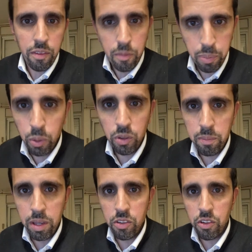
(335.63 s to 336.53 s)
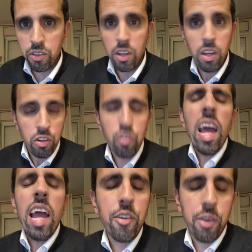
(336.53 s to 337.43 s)
important messages to
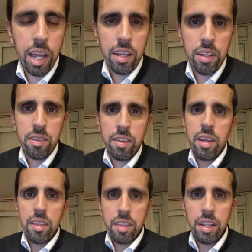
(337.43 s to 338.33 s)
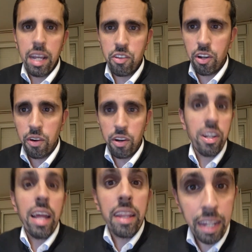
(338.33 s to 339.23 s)
educate the next generation
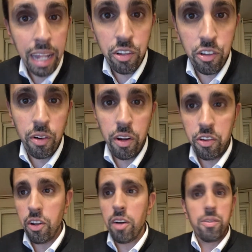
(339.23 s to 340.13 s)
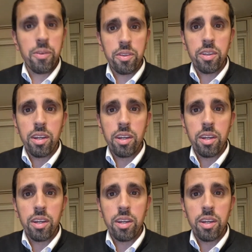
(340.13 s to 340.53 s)
and the next generation afterwards,